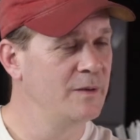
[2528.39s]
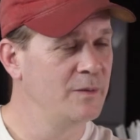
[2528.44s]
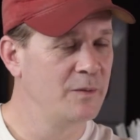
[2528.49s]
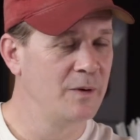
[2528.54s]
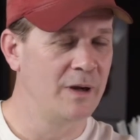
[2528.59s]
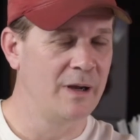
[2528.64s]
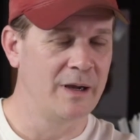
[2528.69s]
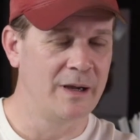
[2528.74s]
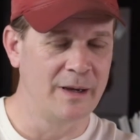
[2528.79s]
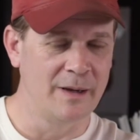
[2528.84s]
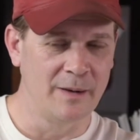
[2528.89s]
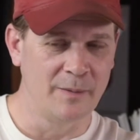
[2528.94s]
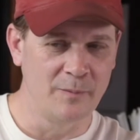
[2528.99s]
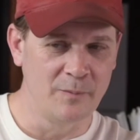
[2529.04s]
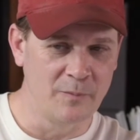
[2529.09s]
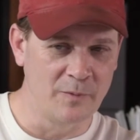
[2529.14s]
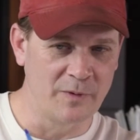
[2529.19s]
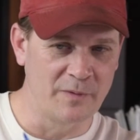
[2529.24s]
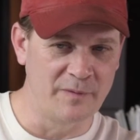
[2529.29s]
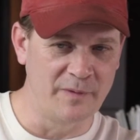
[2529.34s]

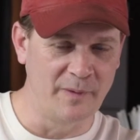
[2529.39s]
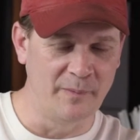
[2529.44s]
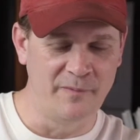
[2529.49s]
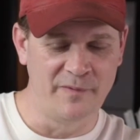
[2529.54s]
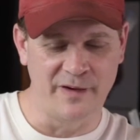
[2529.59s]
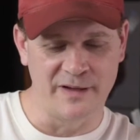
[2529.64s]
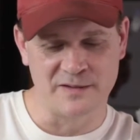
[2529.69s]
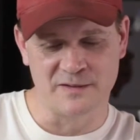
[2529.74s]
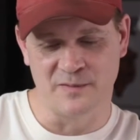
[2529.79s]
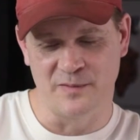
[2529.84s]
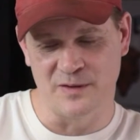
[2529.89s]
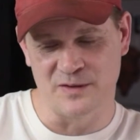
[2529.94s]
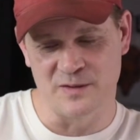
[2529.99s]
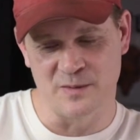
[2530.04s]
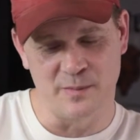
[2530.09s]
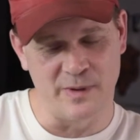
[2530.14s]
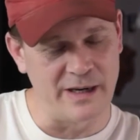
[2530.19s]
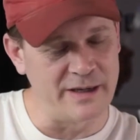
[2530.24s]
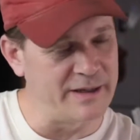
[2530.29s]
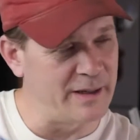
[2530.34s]
With film festivals
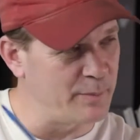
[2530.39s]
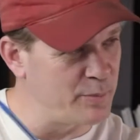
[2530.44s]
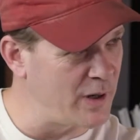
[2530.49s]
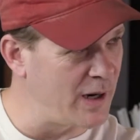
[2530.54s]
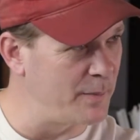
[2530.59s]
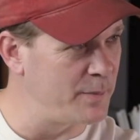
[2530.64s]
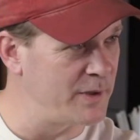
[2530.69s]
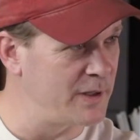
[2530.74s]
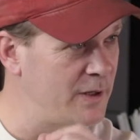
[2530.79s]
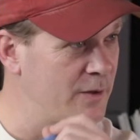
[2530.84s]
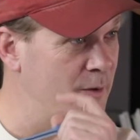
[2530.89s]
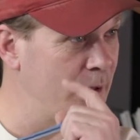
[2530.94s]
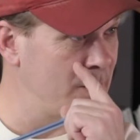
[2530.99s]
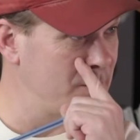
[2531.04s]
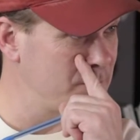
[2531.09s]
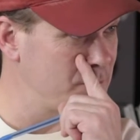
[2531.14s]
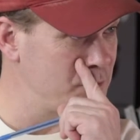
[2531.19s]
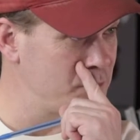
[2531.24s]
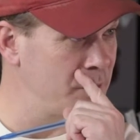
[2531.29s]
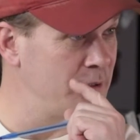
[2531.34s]
in mind, that property
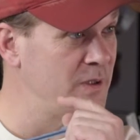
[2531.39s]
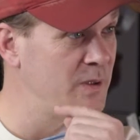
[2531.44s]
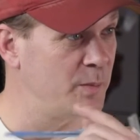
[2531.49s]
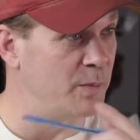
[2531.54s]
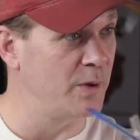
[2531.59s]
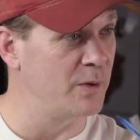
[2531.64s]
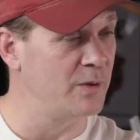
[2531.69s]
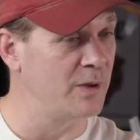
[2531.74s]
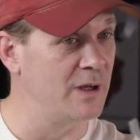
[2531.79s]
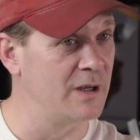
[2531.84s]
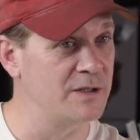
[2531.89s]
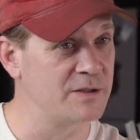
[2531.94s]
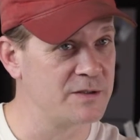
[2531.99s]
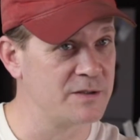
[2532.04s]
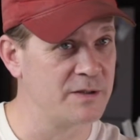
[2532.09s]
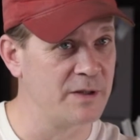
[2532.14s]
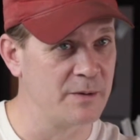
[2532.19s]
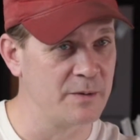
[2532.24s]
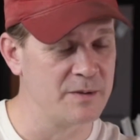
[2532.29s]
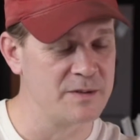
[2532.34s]
across the street, the boat
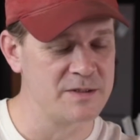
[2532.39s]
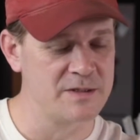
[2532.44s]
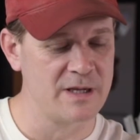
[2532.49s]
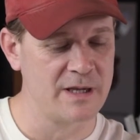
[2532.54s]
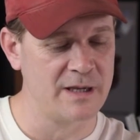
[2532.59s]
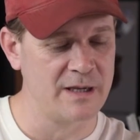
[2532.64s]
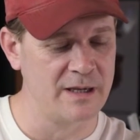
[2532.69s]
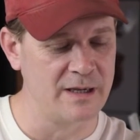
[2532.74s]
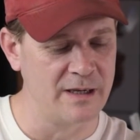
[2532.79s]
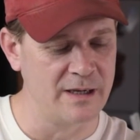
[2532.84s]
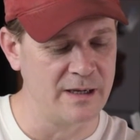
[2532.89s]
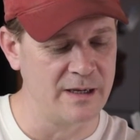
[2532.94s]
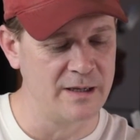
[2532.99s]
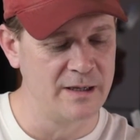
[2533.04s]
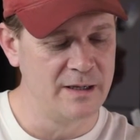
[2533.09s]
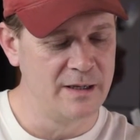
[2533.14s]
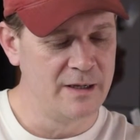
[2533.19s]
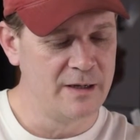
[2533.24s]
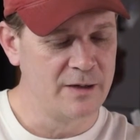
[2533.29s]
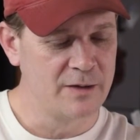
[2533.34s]
launch, there was
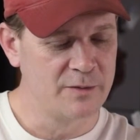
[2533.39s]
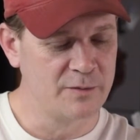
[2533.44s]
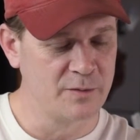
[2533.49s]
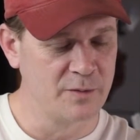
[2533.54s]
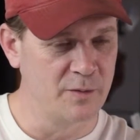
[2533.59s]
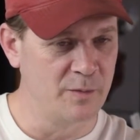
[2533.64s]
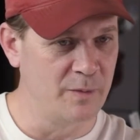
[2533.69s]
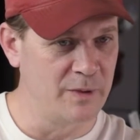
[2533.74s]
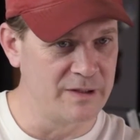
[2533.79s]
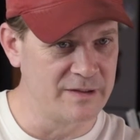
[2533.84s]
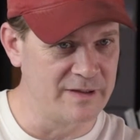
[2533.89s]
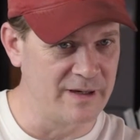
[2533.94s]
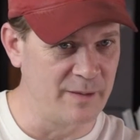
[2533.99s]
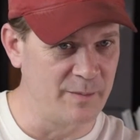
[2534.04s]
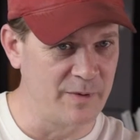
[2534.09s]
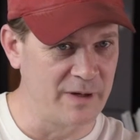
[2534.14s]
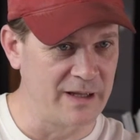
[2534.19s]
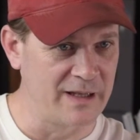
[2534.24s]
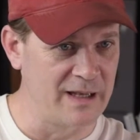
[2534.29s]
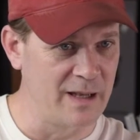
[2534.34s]
a crew one
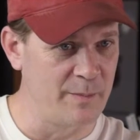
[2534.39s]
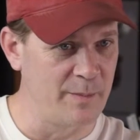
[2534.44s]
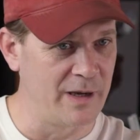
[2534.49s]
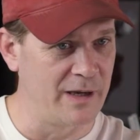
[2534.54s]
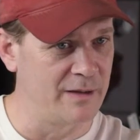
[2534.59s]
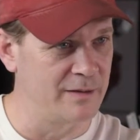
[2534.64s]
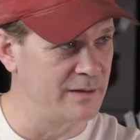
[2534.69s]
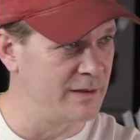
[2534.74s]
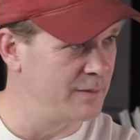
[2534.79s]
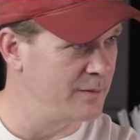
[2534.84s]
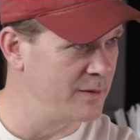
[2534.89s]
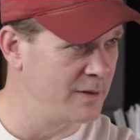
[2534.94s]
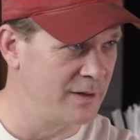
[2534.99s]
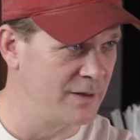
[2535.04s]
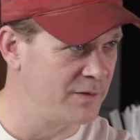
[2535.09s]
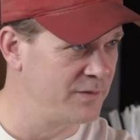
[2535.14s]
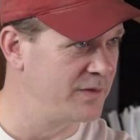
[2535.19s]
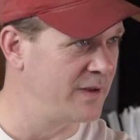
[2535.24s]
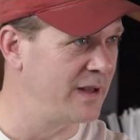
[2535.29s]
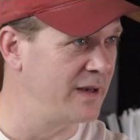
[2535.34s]
time when I came out. They were
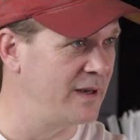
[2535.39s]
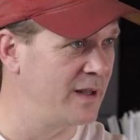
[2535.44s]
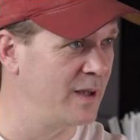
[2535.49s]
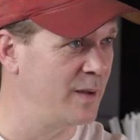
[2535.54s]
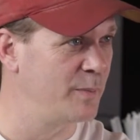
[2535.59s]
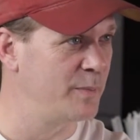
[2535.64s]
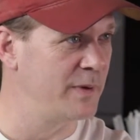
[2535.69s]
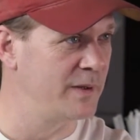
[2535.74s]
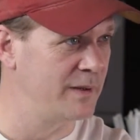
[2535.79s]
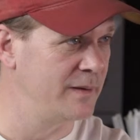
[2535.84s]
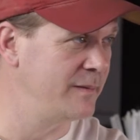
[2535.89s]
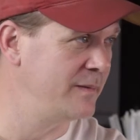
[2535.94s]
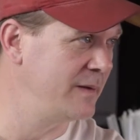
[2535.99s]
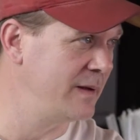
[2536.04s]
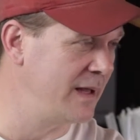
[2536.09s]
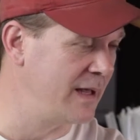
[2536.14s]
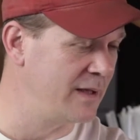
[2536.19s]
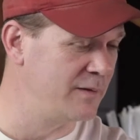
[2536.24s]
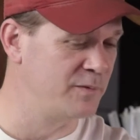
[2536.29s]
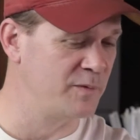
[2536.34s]
all setting up,
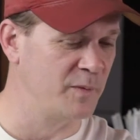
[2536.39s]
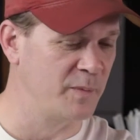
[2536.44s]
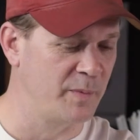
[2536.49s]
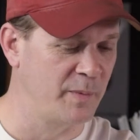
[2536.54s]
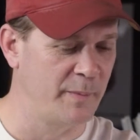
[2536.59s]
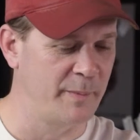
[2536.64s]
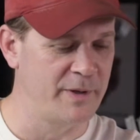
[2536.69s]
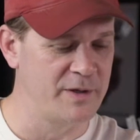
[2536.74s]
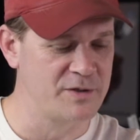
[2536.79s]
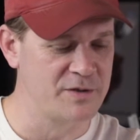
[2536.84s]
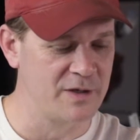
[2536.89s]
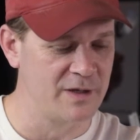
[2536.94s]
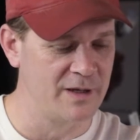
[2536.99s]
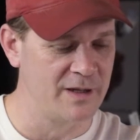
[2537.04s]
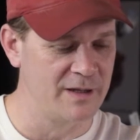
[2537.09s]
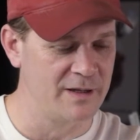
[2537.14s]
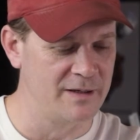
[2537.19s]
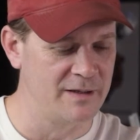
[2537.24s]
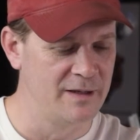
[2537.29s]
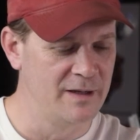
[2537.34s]
and they asked for permission,
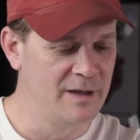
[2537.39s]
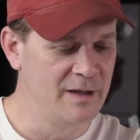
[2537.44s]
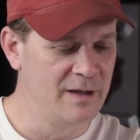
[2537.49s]
and